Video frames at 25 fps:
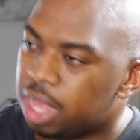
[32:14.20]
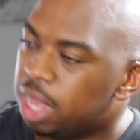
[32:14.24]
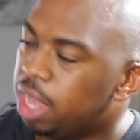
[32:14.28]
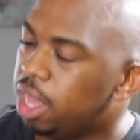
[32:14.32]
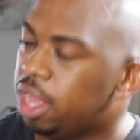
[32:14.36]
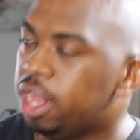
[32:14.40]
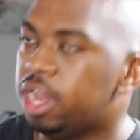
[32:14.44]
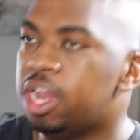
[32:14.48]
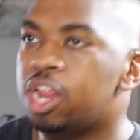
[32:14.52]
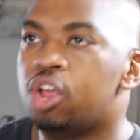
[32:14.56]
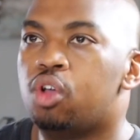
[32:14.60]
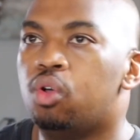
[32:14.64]

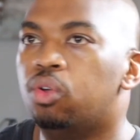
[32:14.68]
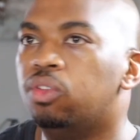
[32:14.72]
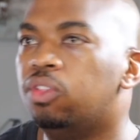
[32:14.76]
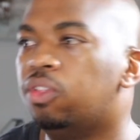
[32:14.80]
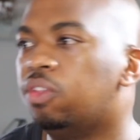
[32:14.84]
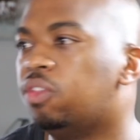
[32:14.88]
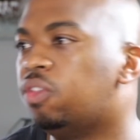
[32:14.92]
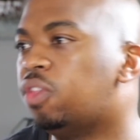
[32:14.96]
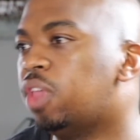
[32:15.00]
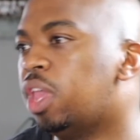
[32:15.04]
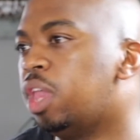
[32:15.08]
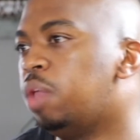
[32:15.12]
And it goes the
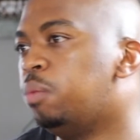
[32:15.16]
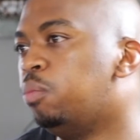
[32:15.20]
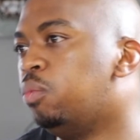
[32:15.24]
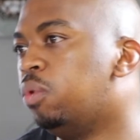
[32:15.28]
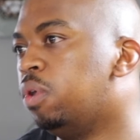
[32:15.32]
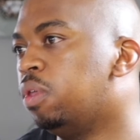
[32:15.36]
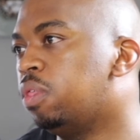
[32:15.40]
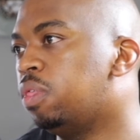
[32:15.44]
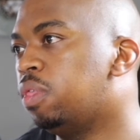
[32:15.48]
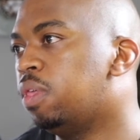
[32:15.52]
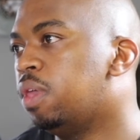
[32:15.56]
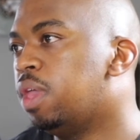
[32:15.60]
same
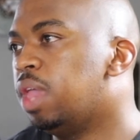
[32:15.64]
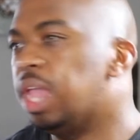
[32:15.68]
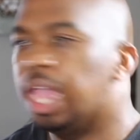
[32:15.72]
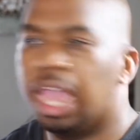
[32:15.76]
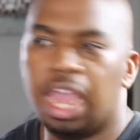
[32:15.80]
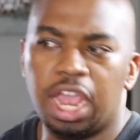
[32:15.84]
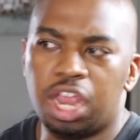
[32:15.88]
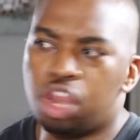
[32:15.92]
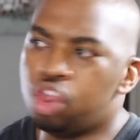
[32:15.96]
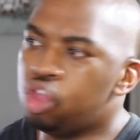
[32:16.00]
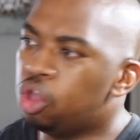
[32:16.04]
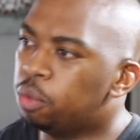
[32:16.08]
with
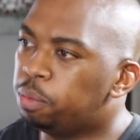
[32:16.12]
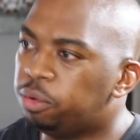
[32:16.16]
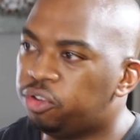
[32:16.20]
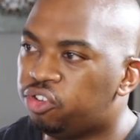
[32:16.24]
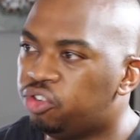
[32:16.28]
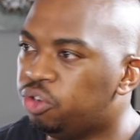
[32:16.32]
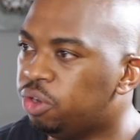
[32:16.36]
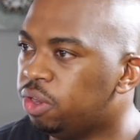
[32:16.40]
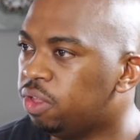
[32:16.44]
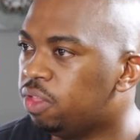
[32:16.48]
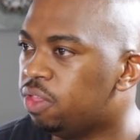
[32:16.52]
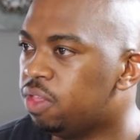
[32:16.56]
any
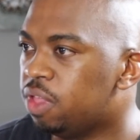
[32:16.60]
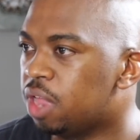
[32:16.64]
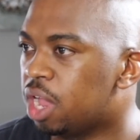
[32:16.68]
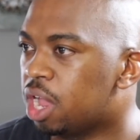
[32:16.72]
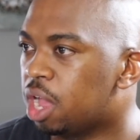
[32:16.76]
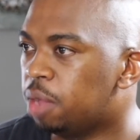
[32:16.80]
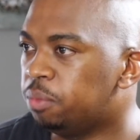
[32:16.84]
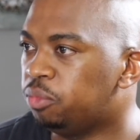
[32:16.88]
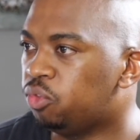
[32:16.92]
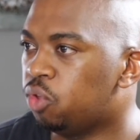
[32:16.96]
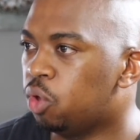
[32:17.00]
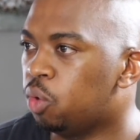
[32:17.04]
opportunity that
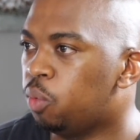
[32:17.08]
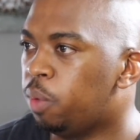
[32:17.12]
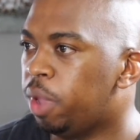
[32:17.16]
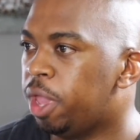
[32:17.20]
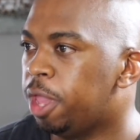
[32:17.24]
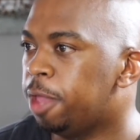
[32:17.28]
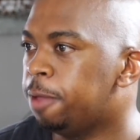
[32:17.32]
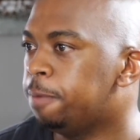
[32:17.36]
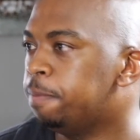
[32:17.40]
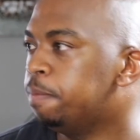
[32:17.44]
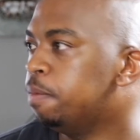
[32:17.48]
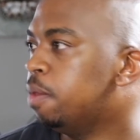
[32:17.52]
comes your
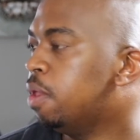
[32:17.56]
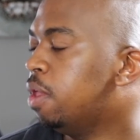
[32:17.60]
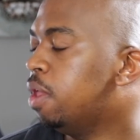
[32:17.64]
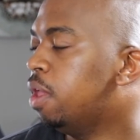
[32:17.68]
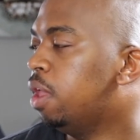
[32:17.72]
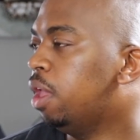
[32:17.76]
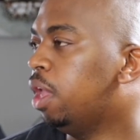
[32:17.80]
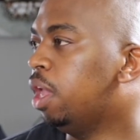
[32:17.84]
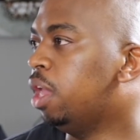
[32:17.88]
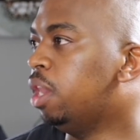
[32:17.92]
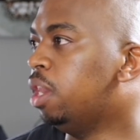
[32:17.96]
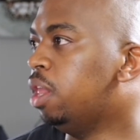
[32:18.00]
way,
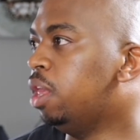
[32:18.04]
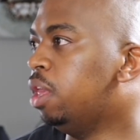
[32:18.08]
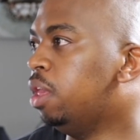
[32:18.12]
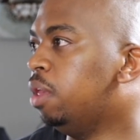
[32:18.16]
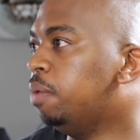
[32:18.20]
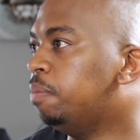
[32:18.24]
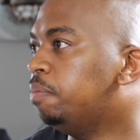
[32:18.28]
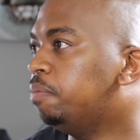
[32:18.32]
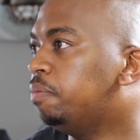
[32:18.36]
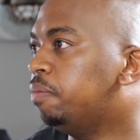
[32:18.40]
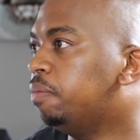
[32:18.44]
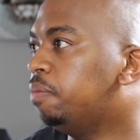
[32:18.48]

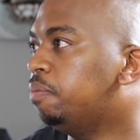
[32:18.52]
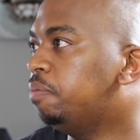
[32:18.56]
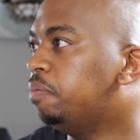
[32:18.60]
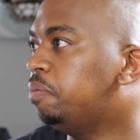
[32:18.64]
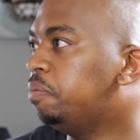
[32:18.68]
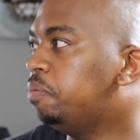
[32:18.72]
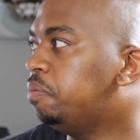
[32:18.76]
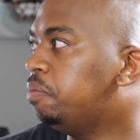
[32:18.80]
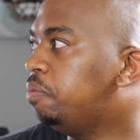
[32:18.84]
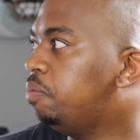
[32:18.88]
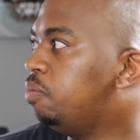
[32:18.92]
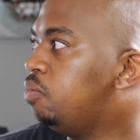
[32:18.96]
any
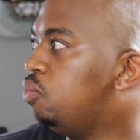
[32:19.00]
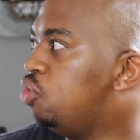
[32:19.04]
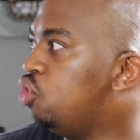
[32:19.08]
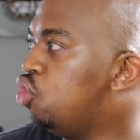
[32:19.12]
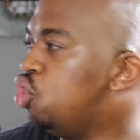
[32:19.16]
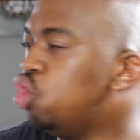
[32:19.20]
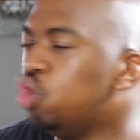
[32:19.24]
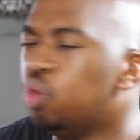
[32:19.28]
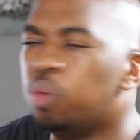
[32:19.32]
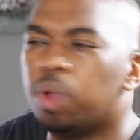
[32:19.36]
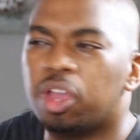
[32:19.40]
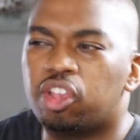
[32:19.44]

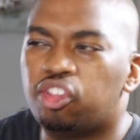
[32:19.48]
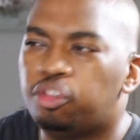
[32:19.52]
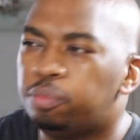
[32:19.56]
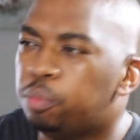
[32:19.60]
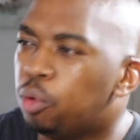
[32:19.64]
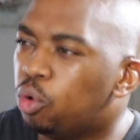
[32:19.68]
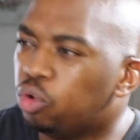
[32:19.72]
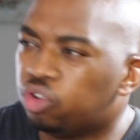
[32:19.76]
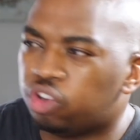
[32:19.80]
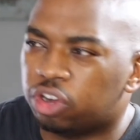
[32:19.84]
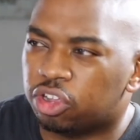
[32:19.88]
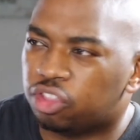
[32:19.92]
new
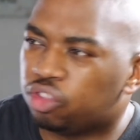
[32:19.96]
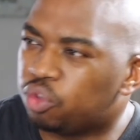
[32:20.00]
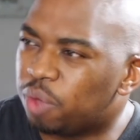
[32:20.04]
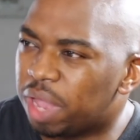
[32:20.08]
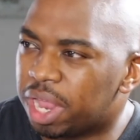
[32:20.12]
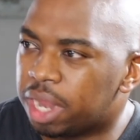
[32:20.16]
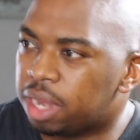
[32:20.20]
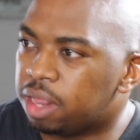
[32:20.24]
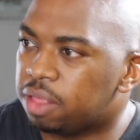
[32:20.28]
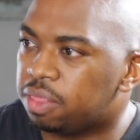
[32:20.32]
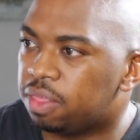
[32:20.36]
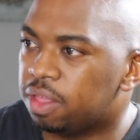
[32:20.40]
exposure to
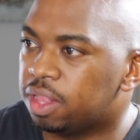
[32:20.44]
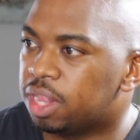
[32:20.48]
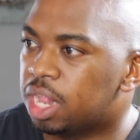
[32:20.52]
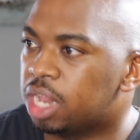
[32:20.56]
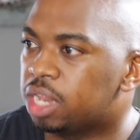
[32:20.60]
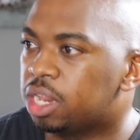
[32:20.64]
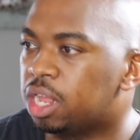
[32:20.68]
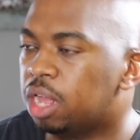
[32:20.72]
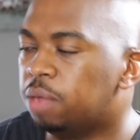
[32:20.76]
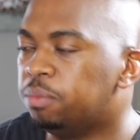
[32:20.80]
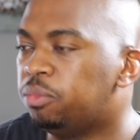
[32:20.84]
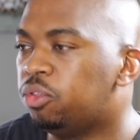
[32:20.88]
anything that
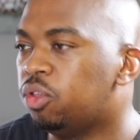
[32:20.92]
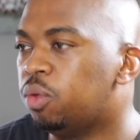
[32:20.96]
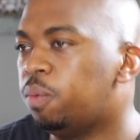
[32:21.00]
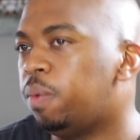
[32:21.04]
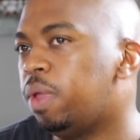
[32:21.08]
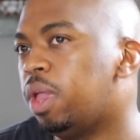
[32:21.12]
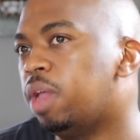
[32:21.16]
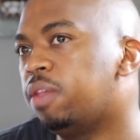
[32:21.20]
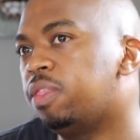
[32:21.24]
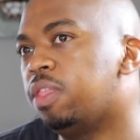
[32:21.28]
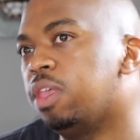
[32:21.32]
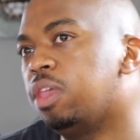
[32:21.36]
comes your
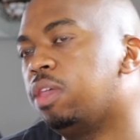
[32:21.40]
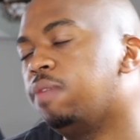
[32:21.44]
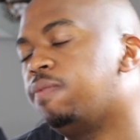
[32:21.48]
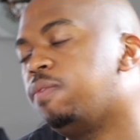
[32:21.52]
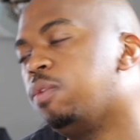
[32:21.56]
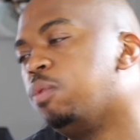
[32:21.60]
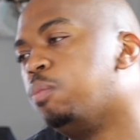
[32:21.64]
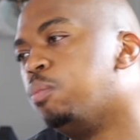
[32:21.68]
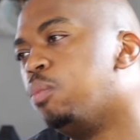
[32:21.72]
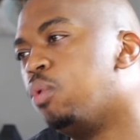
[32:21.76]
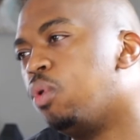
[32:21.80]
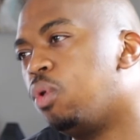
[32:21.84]
way. I think if
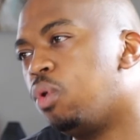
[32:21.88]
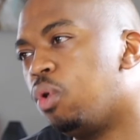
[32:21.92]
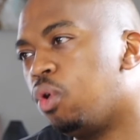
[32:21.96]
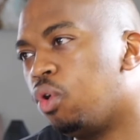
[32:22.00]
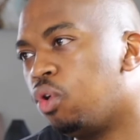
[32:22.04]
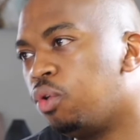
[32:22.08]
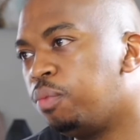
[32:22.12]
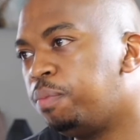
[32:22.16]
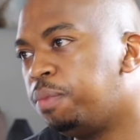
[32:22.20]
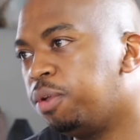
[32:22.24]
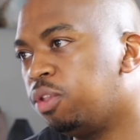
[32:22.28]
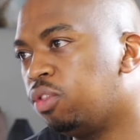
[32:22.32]
you're more
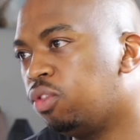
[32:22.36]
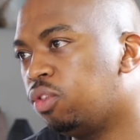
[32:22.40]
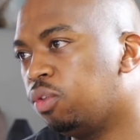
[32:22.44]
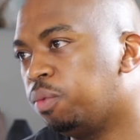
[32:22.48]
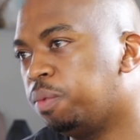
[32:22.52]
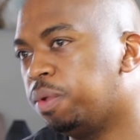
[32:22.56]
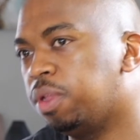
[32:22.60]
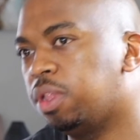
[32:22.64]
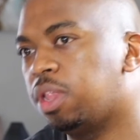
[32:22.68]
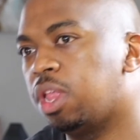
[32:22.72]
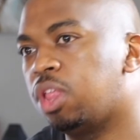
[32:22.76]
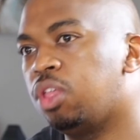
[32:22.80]
open to
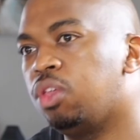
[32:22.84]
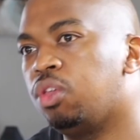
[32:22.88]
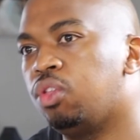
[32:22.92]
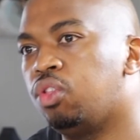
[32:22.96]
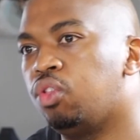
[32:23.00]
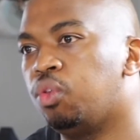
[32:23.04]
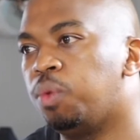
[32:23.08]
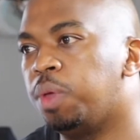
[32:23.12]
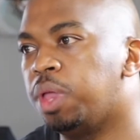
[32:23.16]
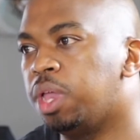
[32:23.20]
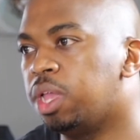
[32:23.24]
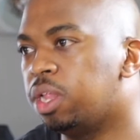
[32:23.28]
it and you're
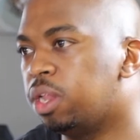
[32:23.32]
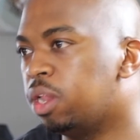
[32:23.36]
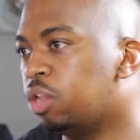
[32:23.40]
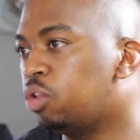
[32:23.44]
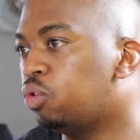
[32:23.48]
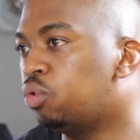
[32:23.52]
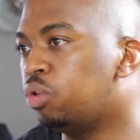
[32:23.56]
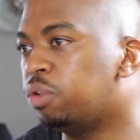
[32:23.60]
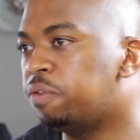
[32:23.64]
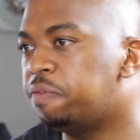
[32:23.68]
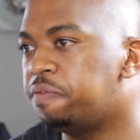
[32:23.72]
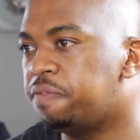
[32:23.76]
doing it in
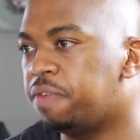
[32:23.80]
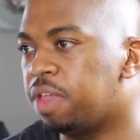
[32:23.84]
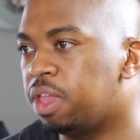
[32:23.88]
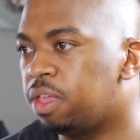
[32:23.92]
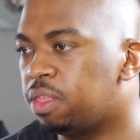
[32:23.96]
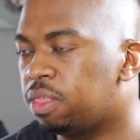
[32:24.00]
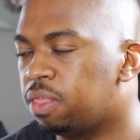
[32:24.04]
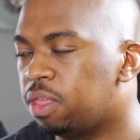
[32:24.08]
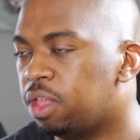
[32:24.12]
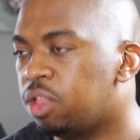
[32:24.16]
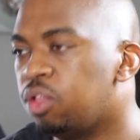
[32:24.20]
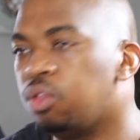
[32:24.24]
good
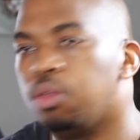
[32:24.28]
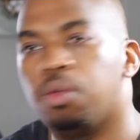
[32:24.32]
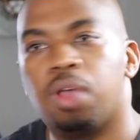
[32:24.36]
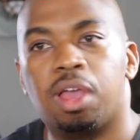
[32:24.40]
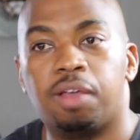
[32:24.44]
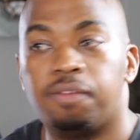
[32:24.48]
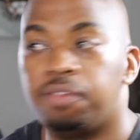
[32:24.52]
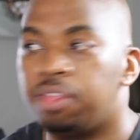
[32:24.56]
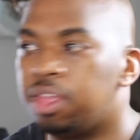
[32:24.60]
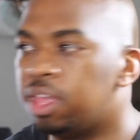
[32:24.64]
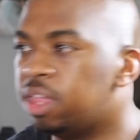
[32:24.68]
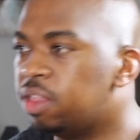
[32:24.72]
faith and you
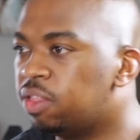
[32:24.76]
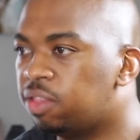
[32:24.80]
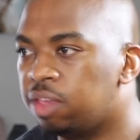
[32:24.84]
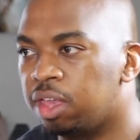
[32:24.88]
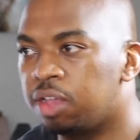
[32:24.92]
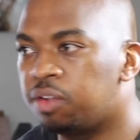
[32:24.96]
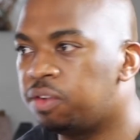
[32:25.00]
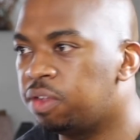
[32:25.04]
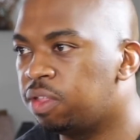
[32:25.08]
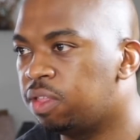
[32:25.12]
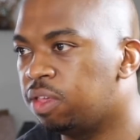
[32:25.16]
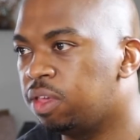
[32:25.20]
have the
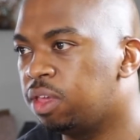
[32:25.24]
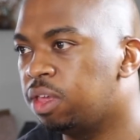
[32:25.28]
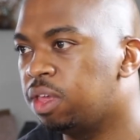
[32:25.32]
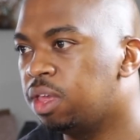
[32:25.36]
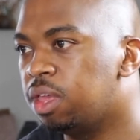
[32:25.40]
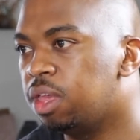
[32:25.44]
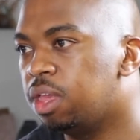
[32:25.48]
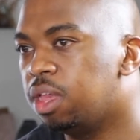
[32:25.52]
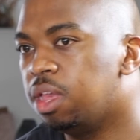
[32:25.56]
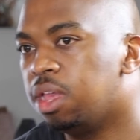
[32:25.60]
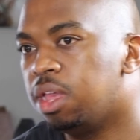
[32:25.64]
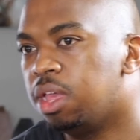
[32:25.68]
integrity,
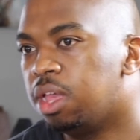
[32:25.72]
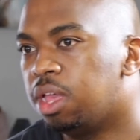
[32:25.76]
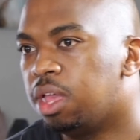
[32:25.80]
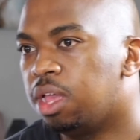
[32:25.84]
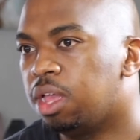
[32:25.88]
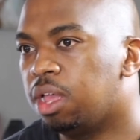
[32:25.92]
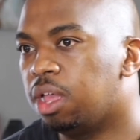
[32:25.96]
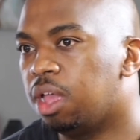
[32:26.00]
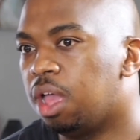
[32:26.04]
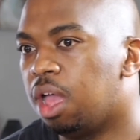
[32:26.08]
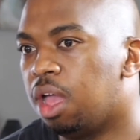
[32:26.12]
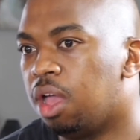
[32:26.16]

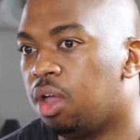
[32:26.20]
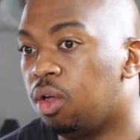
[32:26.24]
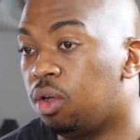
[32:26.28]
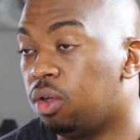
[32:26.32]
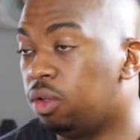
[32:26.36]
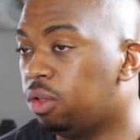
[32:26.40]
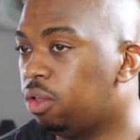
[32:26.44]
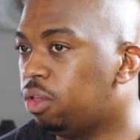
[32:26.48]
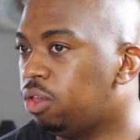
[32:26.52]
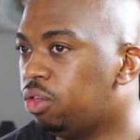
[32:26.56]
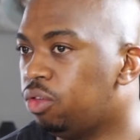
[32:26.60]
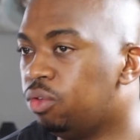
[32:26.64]

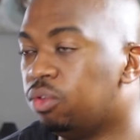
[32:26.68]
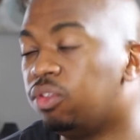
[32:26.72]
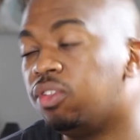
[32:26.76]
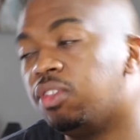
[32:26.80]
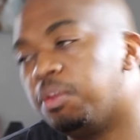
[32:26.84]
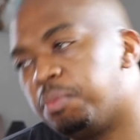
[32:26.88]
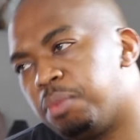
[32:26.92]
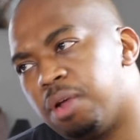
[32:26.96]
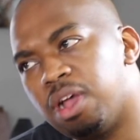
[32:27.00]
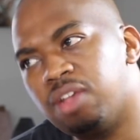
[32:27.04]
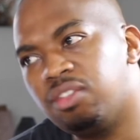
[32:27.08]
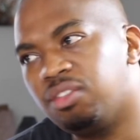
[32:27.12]
you'll
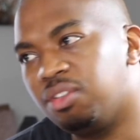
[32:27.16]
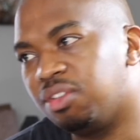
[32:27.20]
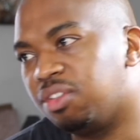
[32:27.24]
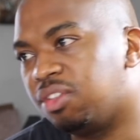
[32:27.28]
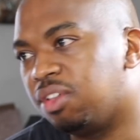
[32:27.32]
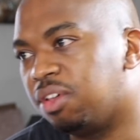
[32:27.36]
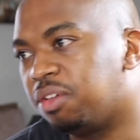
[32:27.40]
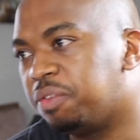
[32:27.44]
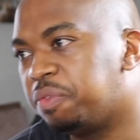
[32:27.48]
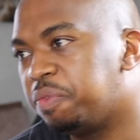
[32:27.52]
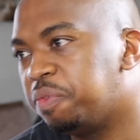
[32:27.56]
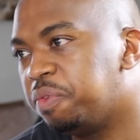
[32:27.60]
surprise
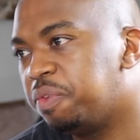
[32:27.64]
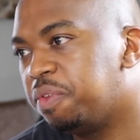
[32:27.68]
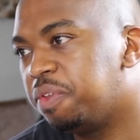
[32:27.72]
yourself.